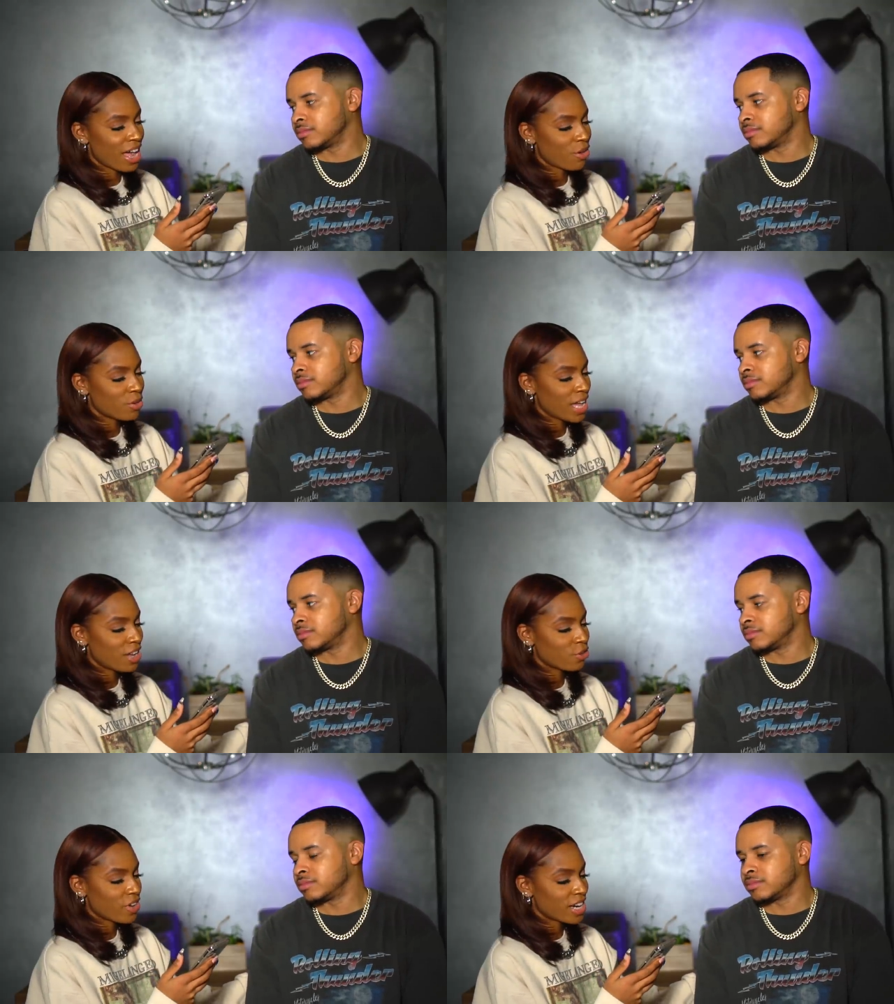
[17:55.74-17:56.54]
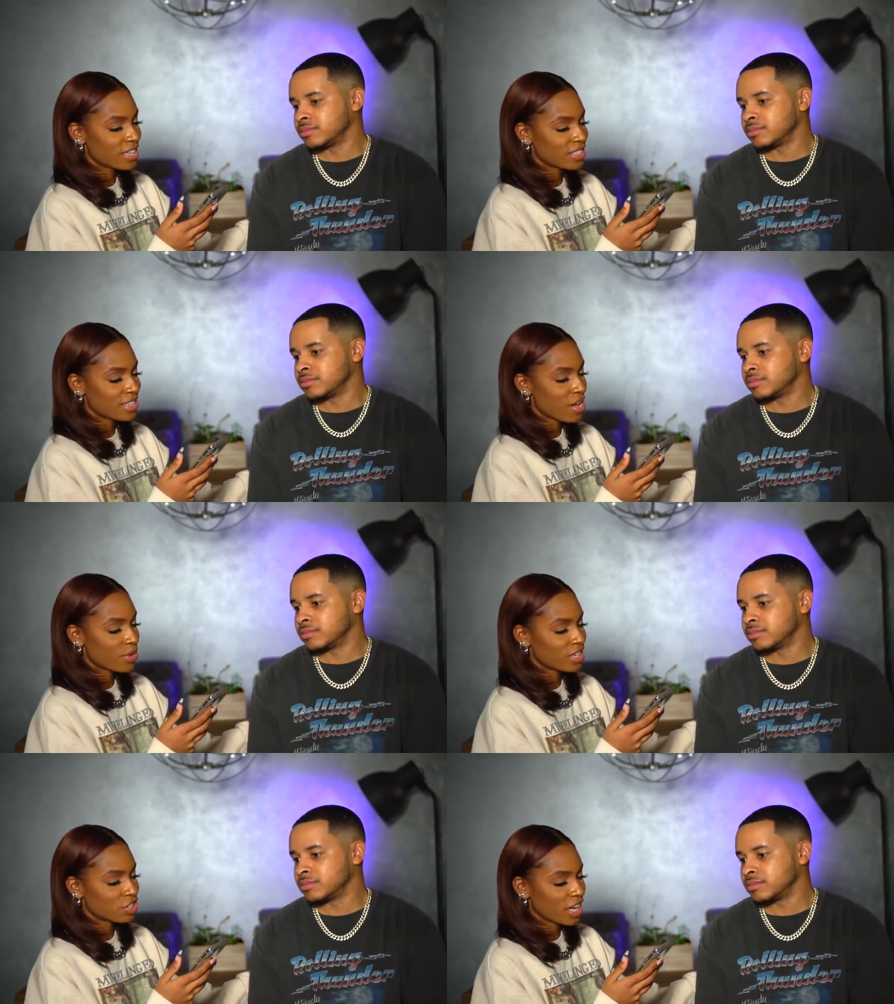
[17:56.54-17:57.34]
Speaker 1: how we handle finances now?
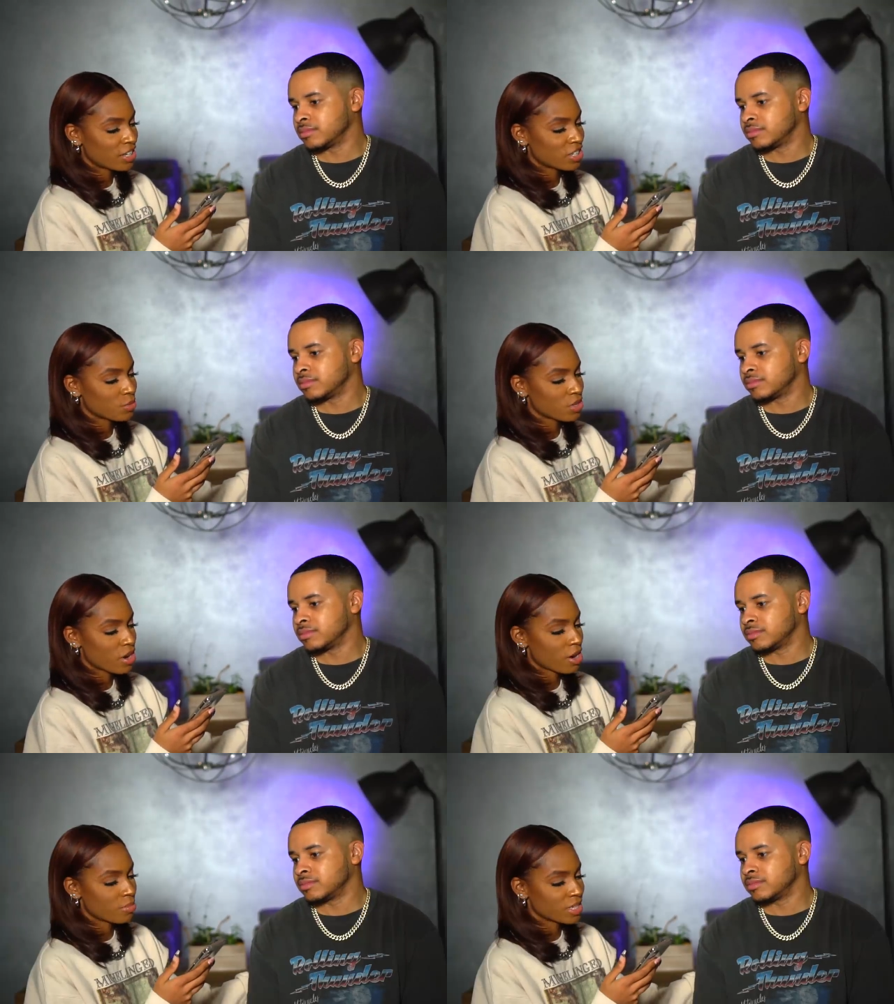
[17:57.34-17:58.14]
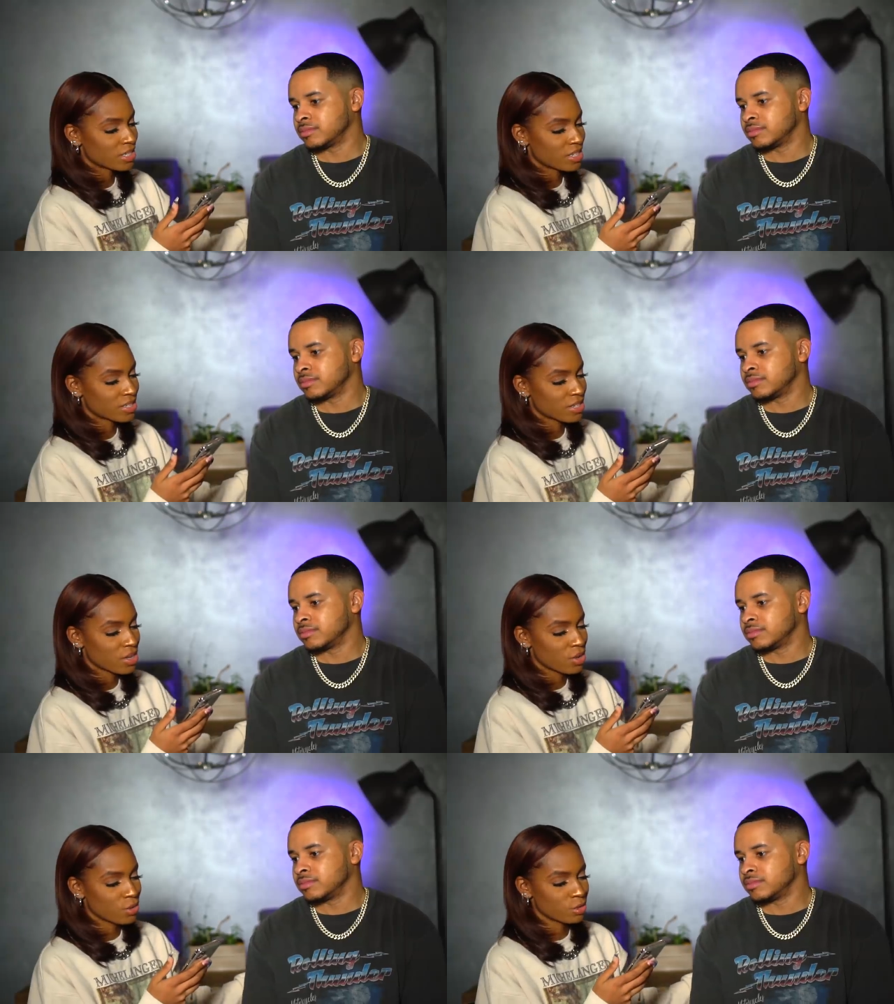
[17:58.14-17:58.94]
What has changed since we started our business?
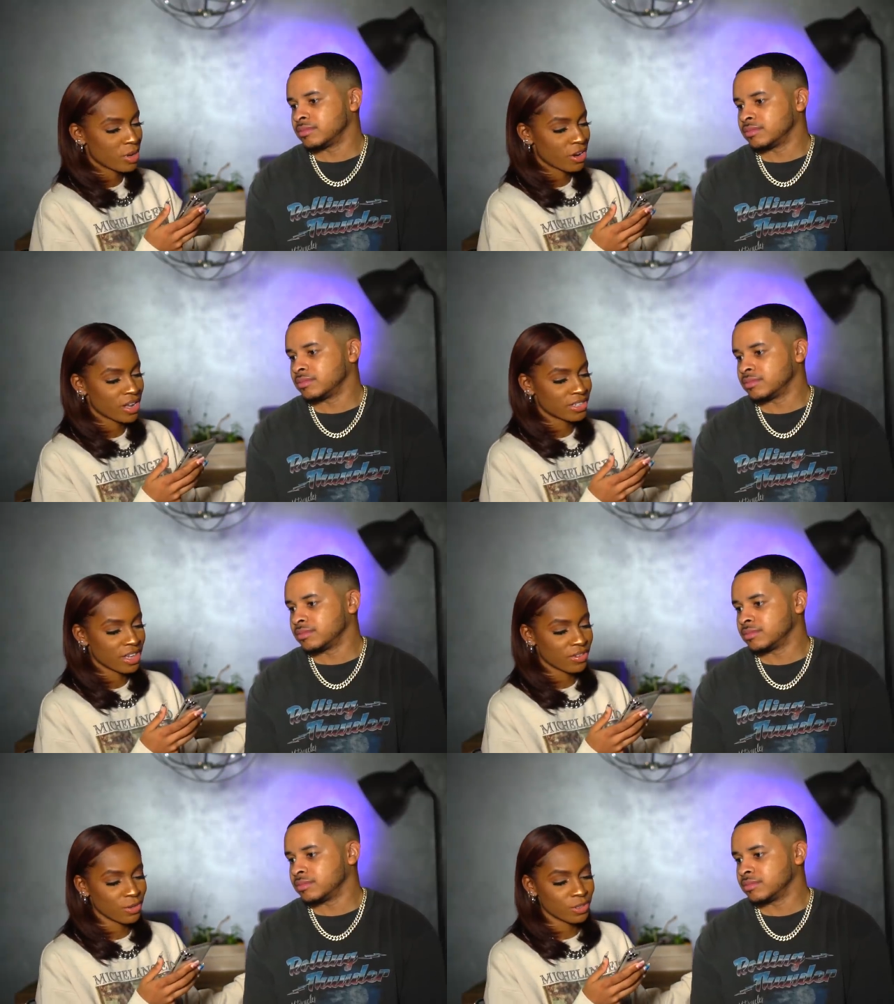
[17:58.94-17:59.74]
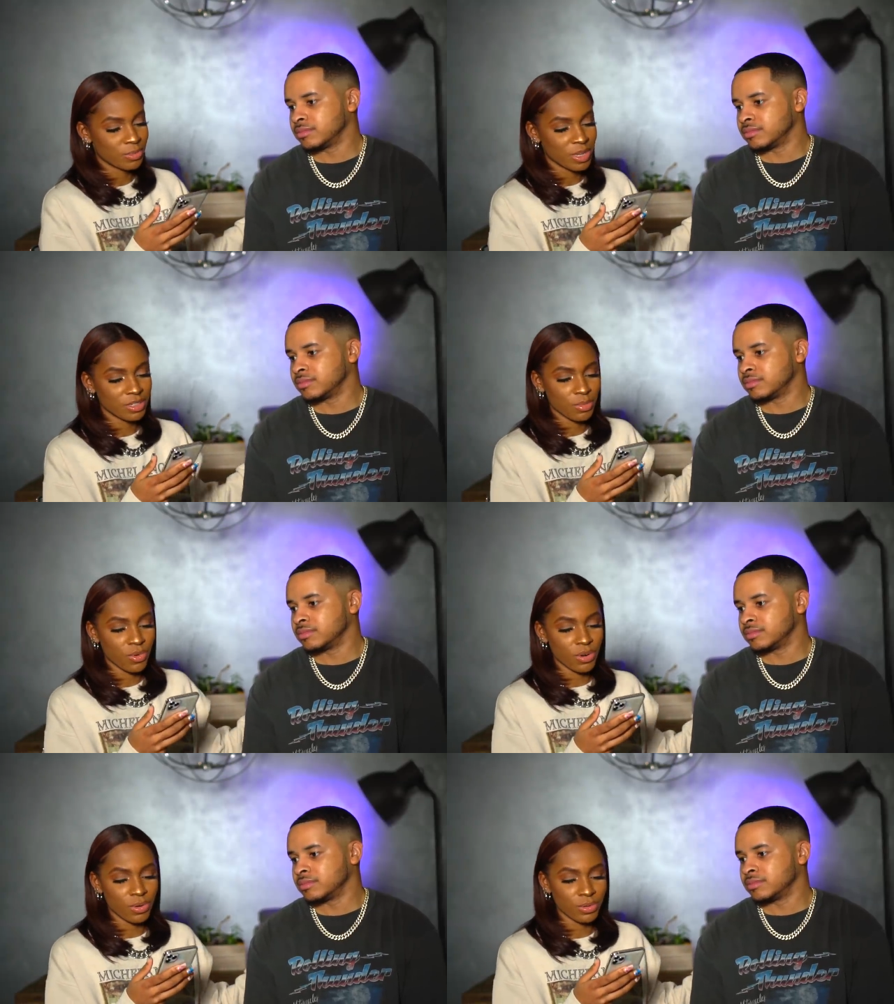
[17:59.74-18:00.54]
who's better at saving, who spends
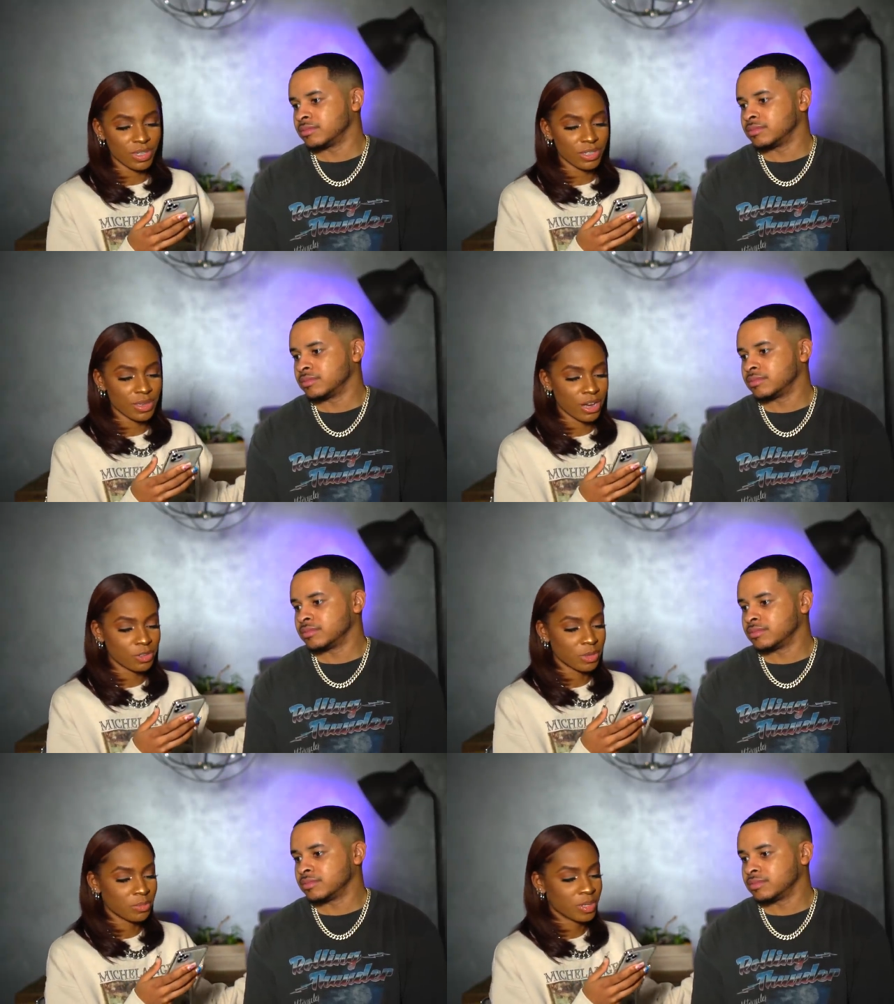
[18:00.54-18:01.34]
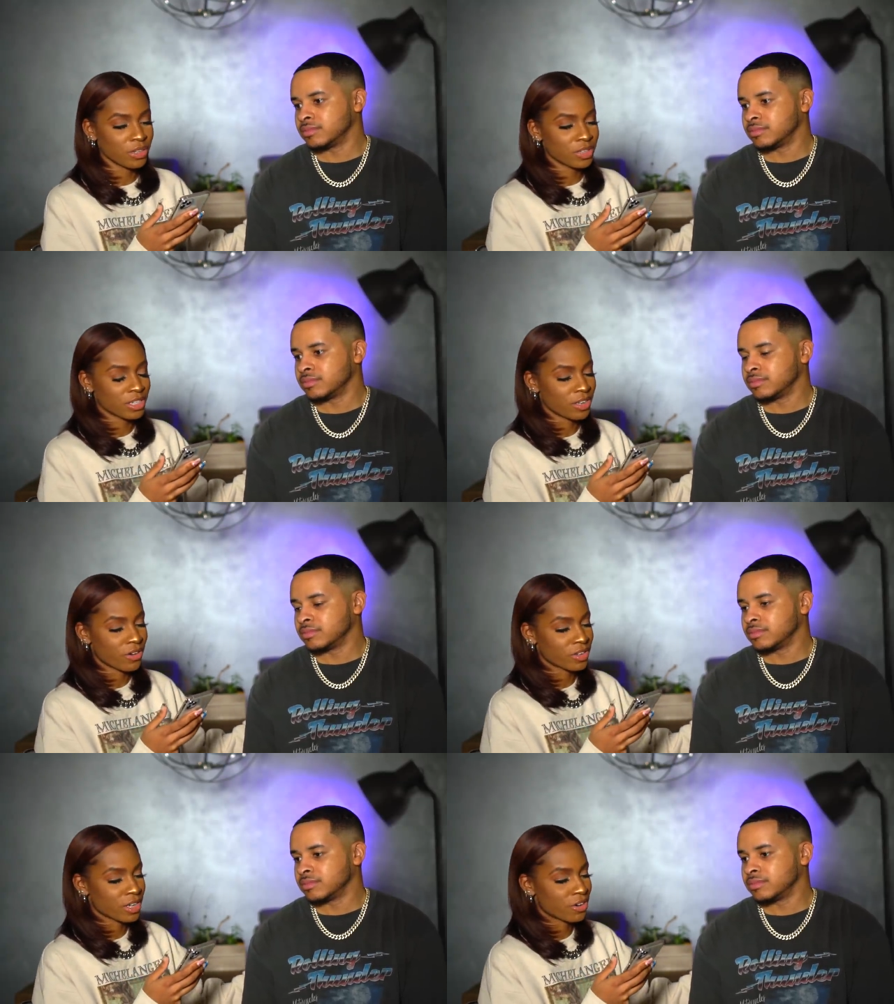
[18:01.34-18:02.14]
more, who's how do you split bills, et
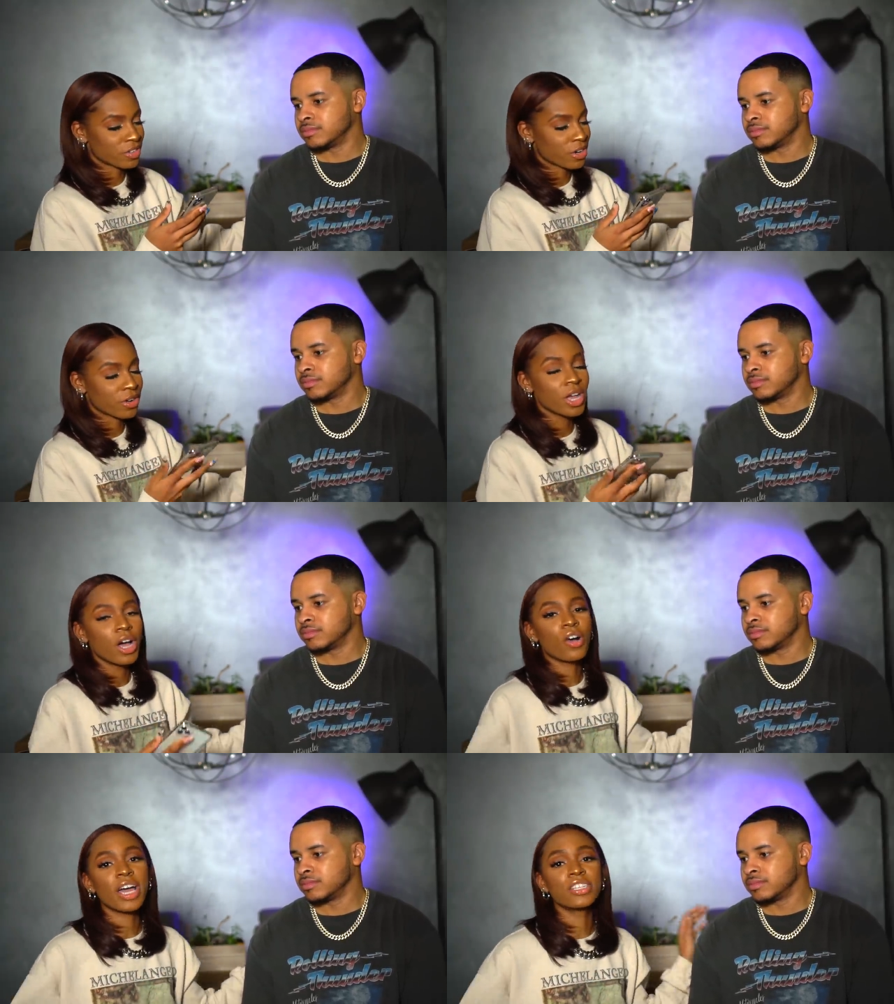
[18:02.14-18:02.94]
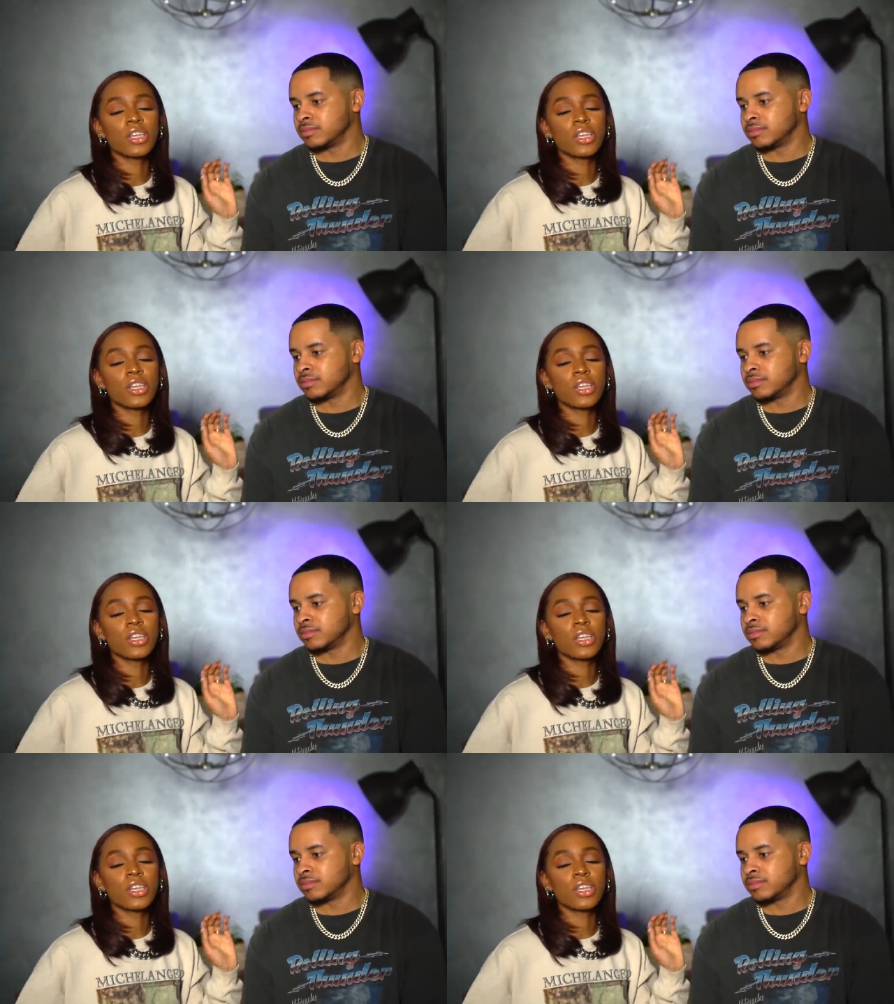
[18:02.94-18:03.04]
cetera, et cetera, et cetera. Okay,